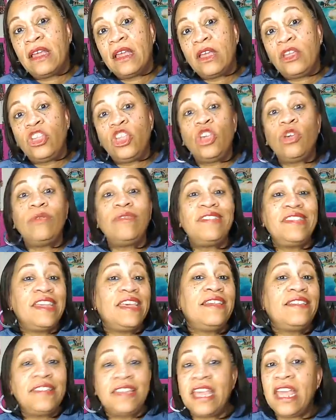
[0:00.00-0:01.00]
use
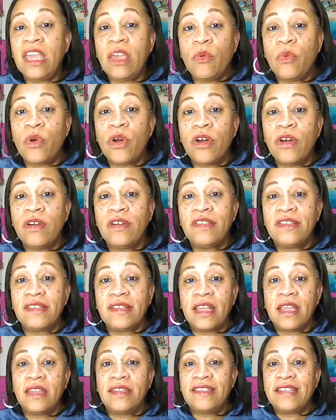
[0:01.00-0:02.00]
these keywords
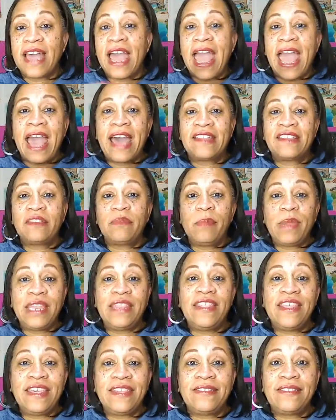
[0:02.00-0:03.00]
to ask me
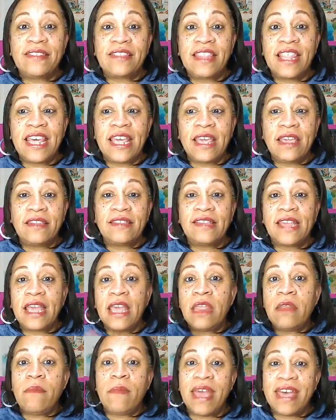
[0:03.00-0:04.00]
these things
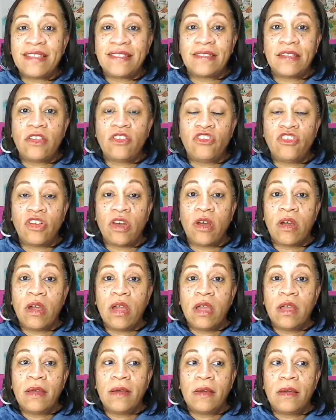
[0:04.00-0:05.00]
in Messenger,
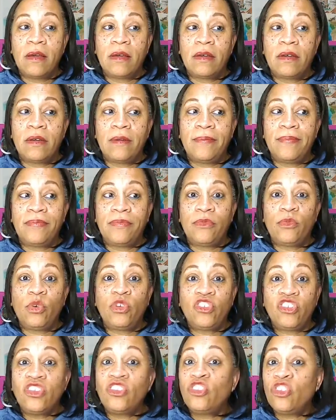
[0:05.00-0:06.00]
which
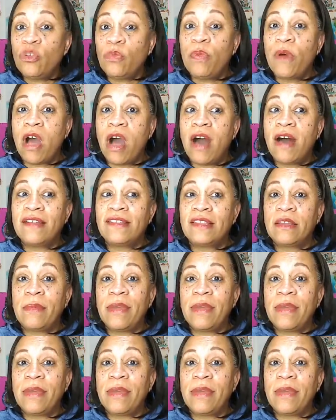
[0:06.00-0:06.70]
is super awesome.